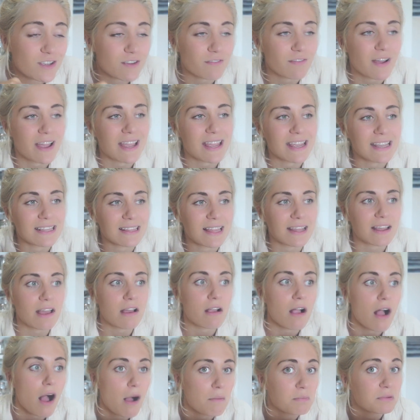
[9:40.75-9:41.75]
So if I eat like
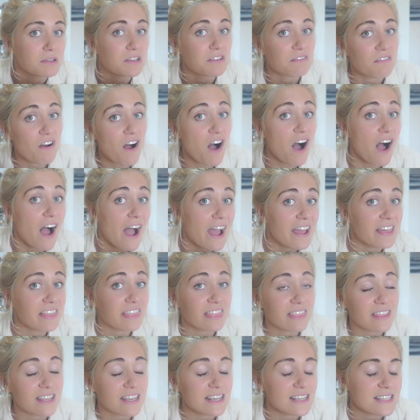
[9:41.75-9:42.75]
a couple of high
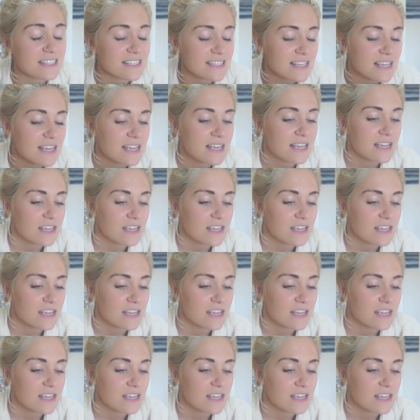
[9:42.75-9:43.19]
things,